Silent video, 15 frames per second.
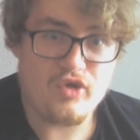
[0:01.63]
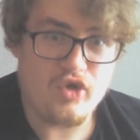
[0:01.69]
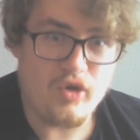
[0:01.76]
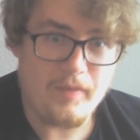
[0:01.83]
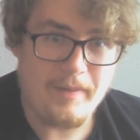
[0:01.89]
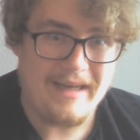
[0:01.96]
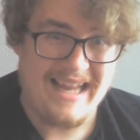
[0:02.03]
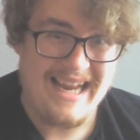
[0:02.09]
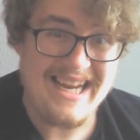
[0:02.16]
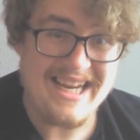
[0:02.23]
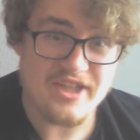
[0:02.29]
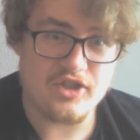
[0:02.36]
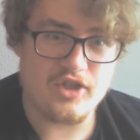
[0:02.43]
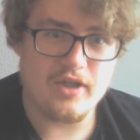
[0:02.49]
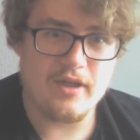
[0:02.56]
Triple
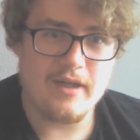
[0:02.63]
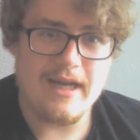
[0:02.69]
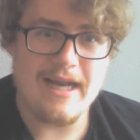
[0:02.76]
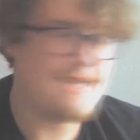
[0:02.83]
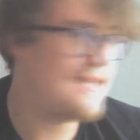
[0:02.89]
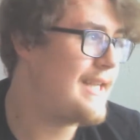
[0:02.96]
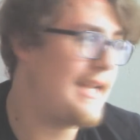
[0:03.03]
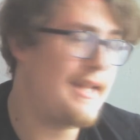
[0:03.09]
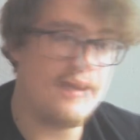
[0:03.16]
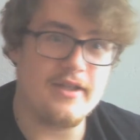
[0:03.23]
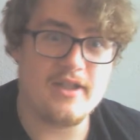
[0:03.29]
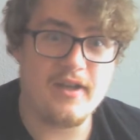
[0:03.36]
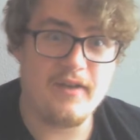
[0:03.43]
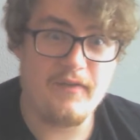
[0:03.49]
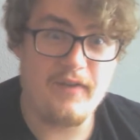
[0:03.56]
H is in the
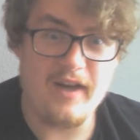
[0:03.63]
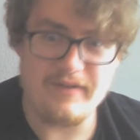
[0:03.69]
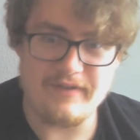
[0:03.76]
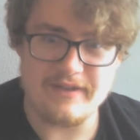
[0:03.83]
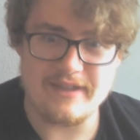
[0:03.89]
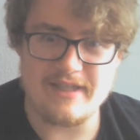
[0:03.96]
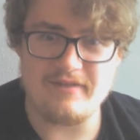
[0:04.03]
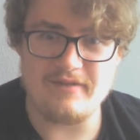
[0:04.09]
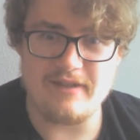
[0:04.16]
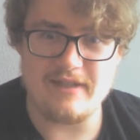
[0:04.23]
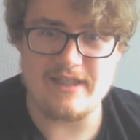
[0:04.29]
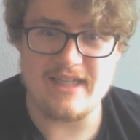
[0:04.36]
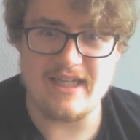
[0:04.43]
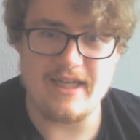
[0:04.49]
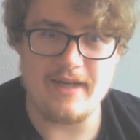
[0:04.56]
Survivor
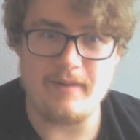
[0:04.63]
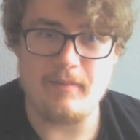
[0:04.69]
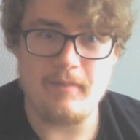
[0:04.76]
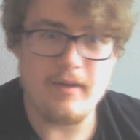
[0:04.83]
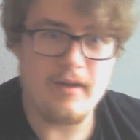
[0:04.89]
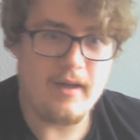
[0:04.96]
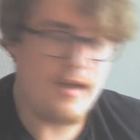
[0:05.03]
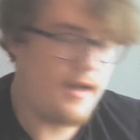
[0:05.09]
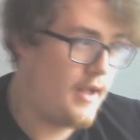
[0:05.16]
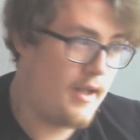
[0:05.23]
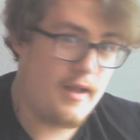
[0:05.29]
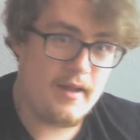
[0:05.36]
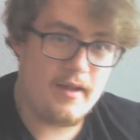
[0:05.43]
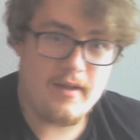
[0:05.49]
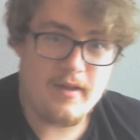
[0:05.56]
Series team.
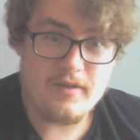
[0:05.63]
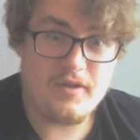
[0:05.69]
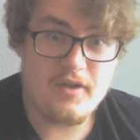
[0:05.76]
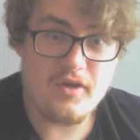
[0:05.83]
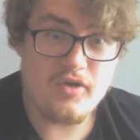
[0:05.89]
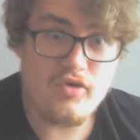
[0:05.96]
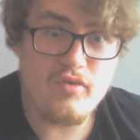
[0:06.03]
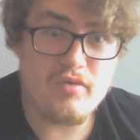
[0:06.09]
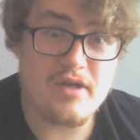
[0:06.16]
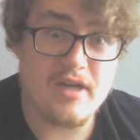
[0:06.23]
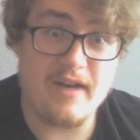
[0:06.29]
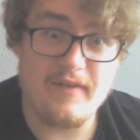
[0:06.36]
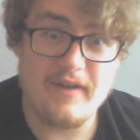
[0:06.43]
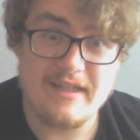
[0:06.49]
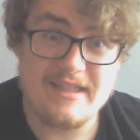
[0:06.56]
The New
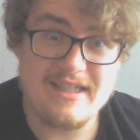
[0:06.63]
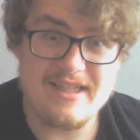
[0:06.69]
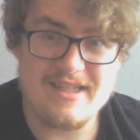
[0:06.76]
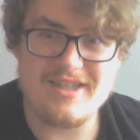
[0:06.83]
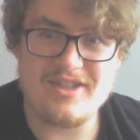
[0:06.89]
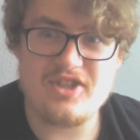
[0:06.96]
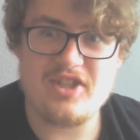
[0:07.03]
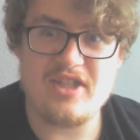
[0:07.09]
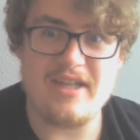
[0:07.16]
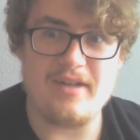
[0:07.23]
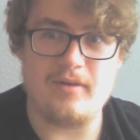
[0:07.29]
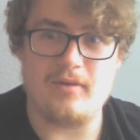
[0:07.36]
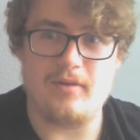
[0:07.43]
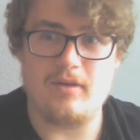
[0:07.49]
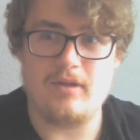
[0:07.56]
Day versus The
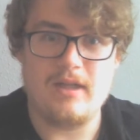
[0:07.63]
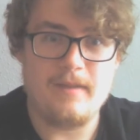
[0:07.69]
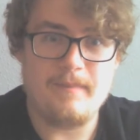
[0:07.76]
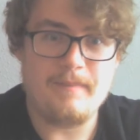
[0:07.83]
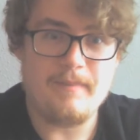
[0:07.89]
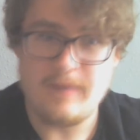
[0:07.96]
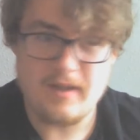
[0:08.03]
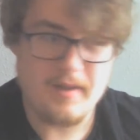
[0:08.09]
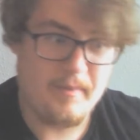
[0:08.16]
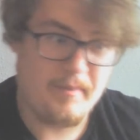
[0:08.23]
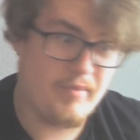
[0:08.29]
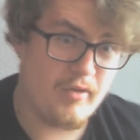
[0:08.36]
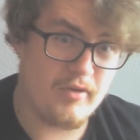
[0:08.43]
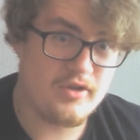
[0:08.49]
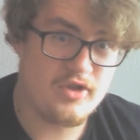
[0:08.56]
Shield.
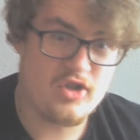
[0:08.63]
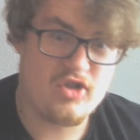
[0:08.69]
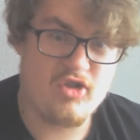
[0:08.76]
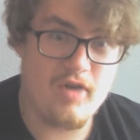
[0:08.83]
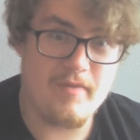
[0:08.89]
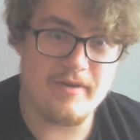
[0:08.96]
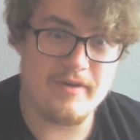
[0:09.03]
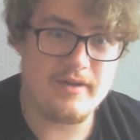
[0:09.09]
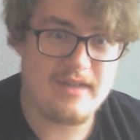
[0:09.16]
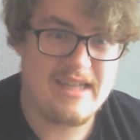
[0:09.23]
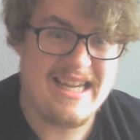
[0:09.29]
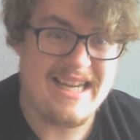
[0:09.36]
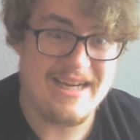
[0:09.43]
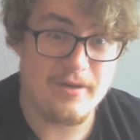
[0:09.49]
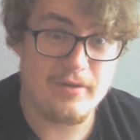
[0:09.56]
Braun Strowman
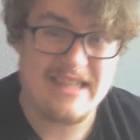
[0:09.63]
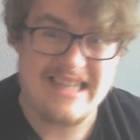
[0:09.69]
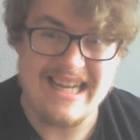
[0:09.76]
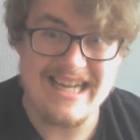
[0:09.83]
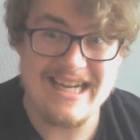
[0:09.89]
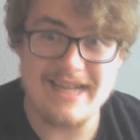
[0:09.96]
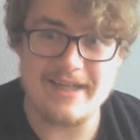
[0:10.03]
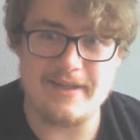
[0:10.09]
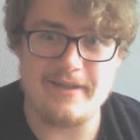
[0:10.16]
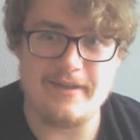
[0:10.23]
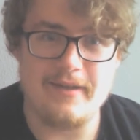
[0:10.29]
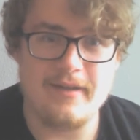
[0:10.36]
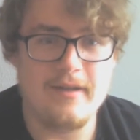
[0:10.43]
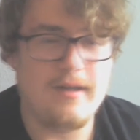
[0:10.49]
killed Kane.